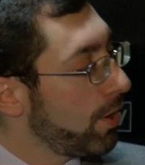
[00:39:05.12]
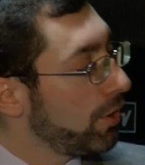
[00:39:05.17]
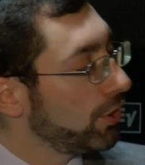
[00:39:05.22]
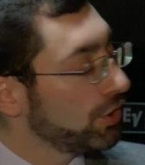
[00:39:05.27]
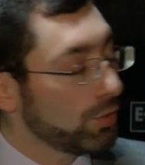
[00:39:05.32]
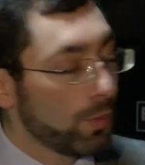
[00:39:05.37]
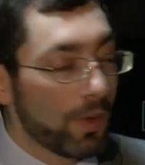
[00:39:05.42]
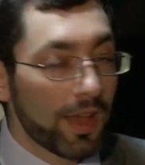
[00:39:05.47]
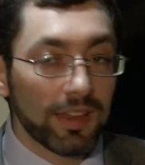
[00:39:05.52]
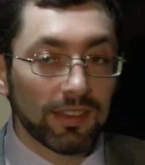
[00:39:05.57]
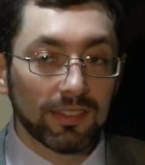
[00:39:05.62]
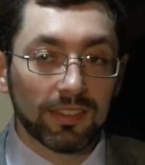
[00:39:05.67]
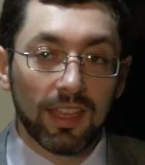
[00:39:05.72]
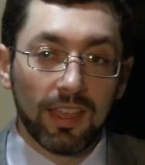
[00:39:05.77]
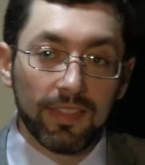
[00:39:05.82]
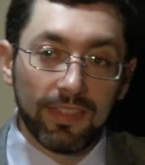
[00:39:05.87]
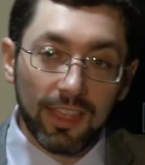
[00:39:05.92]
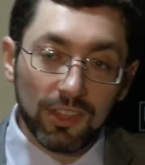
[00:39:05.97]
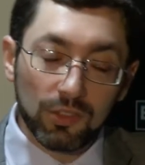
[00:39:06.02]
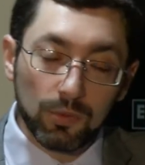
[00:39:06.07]
post went,
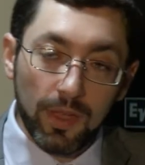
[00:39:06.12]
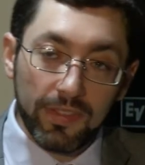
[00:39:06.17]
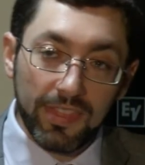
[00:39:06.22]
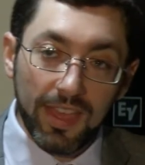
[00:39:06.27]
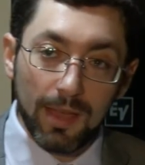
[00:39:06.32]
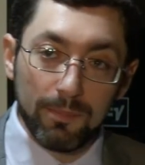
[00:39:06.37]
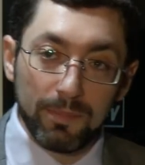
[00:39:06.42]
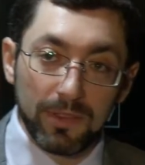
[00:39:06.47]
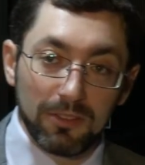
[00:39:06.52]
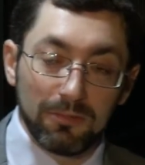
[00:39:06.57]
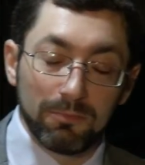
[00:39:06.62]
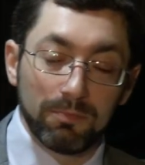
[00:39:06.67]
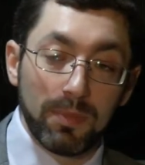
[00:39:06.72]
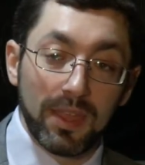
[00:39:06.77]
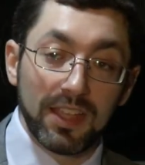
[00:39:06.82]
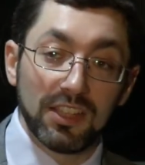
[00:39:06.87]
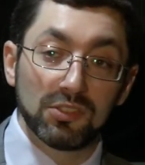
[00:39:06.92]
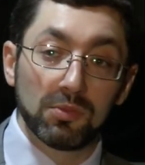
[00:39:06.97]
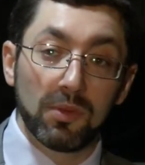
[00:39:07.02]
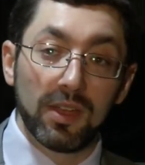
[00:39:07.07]
that's where that bit of
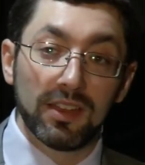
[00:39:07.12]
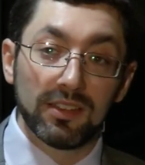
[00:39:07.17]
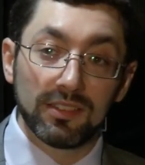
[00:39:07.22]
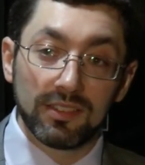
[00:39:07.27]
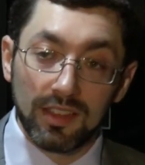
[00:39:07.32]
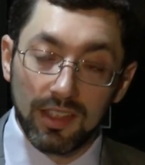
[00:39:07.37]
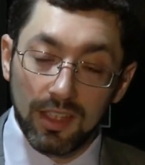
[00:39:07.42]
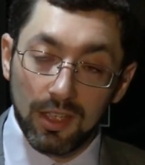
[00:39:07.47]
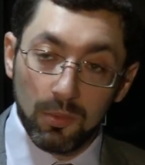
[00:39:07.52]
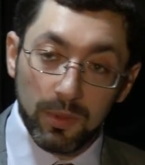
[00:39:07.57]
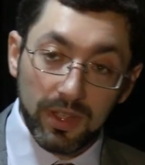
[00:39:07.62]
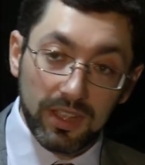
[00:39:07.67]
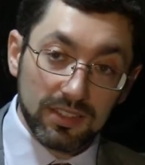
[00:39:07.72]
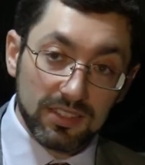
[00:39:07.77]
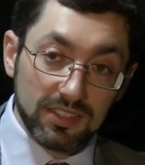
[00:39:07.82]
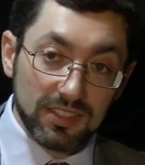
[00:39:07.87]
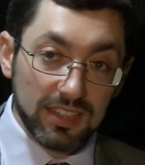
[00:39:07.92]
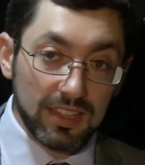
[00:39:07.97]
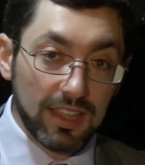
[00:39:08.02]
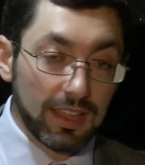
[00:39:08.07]
base went. We can
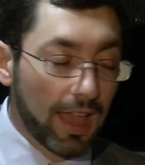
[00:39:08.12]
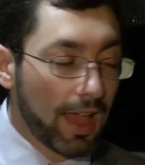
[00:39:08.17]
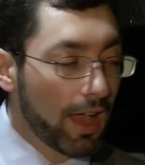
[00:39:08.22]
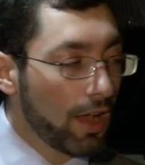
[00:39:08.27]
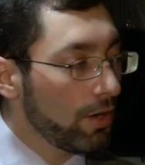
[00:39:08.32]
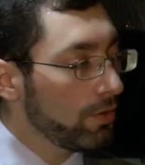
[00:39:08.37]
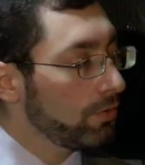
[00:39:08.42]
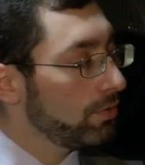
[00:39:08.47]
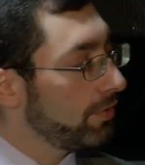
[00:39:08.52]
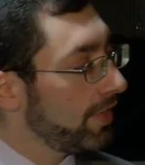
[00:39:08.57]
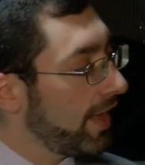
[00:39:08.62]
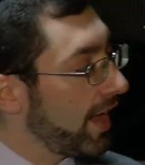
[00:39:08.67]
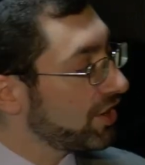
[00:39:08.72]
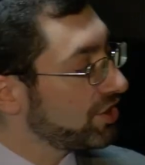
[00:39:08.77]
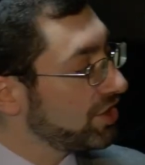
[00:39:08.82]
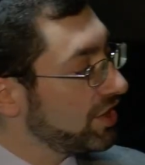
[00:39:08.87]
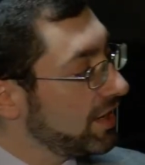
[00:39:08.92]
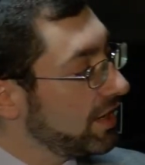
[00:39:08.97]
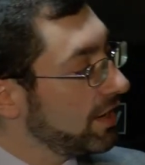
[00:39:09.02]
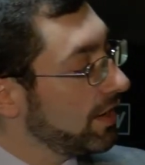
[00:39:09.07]
see how they
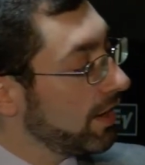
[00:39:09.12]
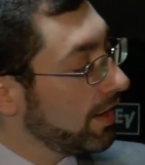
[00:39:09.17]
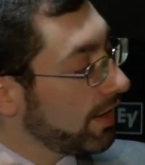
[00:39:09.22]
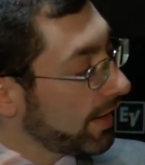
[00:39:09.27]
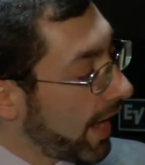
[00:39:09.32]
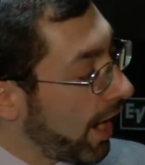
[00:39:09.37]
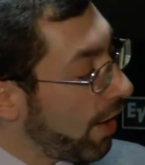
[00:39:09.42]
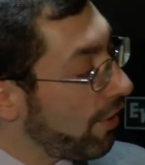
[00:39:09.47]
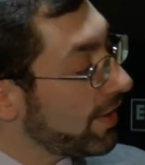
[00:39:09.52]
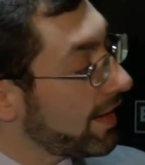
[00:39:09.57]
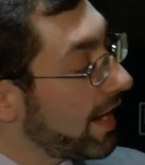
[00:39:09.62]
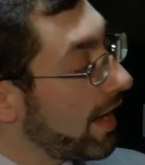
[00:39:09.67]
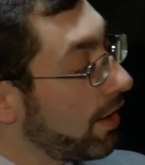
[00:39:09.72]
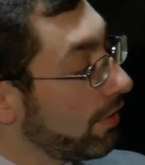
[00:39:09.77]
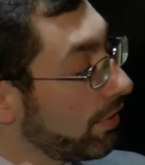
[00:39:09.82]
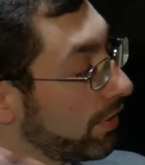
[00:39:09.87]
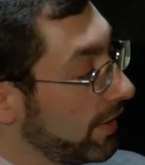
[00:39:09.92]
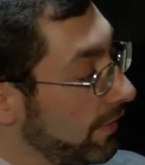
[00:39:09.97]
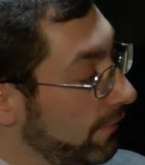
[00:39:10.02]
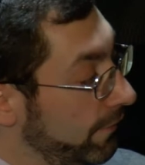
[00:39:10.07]
actually carried
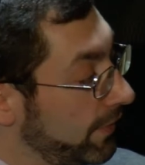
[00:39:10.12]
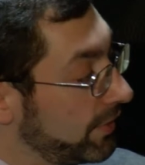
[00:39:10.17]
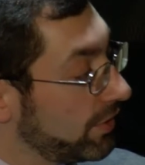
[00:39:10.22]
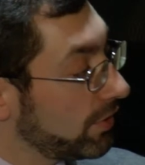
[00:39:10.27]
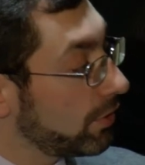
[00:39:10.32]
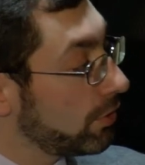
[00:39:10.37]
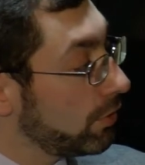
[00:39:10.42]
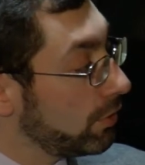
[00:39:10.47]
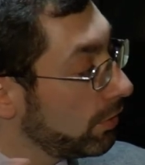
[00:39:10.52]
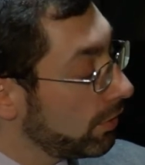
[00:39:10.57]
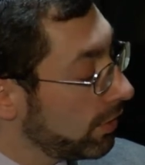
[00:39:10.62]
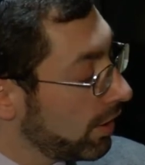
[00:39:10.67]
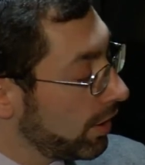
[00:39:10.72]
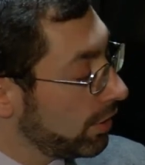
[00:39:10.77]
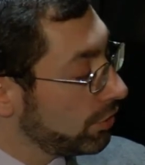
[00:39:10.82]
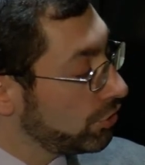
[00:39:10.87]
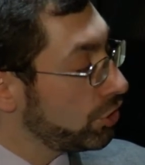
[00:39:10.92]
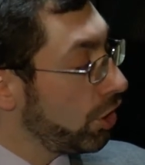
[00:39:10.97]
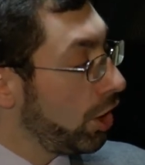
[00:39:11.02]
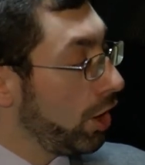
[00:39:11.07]
out the physical
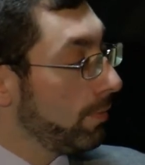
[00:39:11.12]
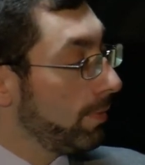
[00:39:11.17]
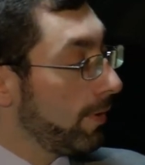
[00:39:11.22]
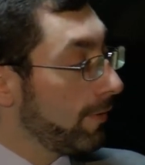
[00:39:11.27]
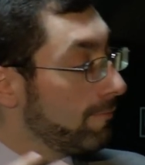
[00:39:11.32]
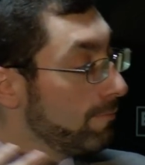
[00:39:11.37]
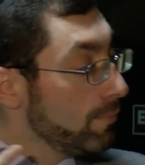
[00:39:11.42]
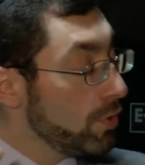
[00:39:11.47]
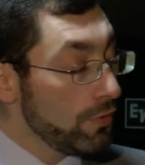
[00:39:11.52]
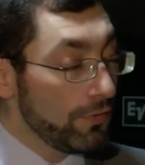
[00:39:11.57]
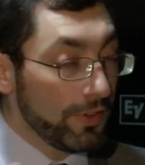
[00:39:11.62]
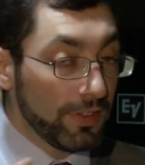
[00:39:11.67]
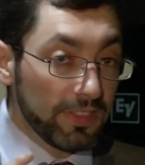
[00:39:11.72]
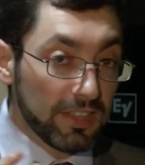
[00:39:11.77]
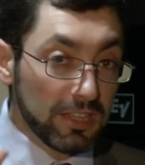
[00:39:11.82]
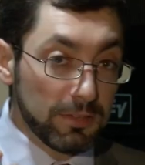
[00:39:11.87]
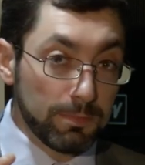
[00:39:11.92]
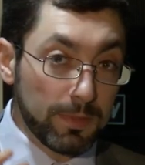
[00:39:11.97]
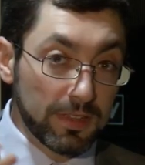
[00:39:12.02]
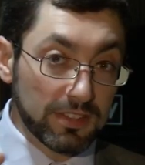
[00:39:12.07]
job of moving
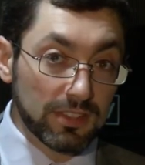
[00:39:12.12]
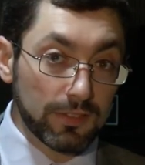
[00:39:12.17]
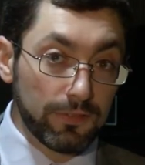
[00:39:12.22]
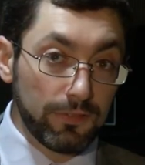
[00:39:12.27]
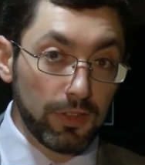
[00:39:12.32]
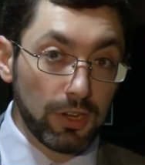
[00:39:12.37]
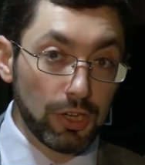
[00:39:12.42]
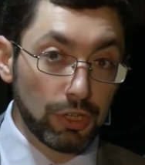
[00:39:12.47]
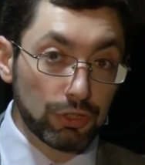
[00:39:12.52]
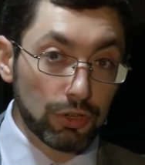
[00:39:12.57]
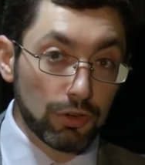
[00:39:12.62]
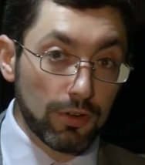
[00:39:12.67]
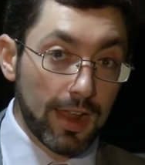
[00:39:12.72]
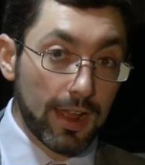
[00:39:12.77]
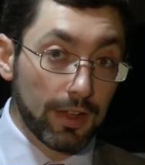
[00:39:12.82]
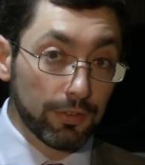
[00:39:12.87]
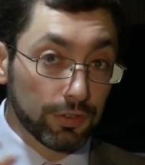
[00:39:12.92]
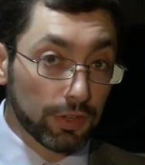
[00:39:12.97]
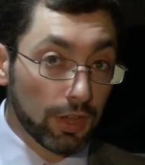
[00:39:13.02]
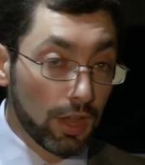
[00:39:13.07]
these bits of furniture
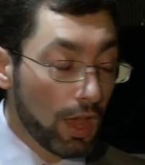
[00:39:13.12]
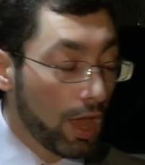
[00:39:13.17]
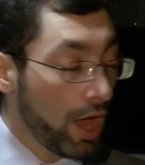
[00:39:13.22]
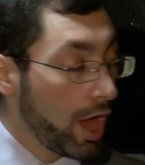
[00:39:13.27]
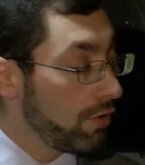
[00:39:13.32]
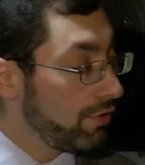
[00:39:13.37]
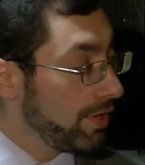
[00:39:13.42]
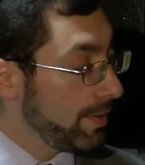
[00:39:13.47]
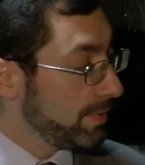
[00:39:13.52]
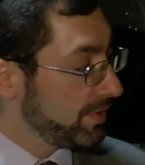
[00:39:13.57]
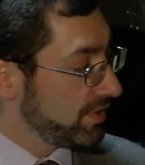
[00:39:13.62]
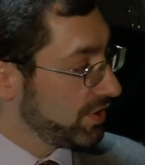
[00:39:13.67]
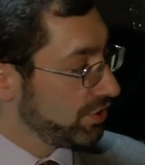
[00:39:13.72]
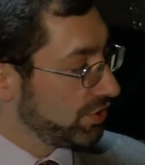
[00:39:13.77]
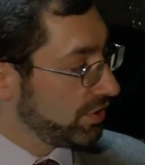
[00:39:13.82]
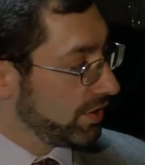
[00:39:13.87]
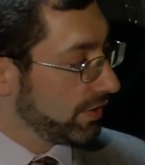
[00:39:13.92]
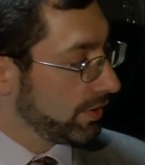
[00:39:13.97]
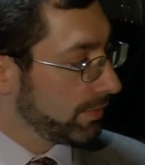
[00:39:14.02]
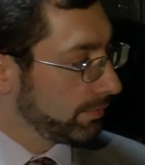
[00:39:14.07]
around and
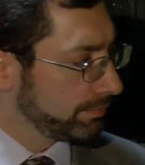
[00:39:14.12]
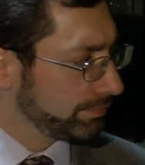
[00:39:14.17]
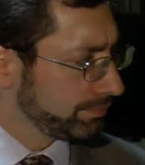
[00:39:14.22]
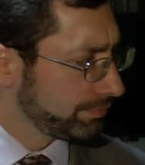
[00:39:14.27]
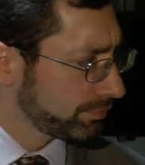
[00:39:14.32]
repositioning them.